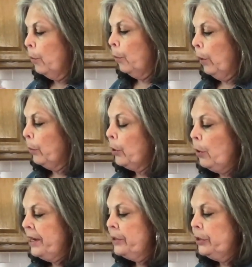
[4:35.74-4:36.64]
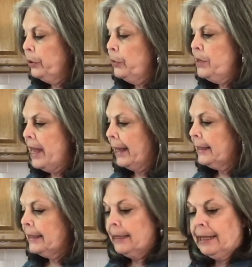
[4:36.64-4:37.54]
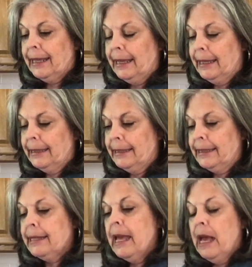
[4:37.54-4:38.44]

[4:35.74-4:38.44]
what we're going to do next is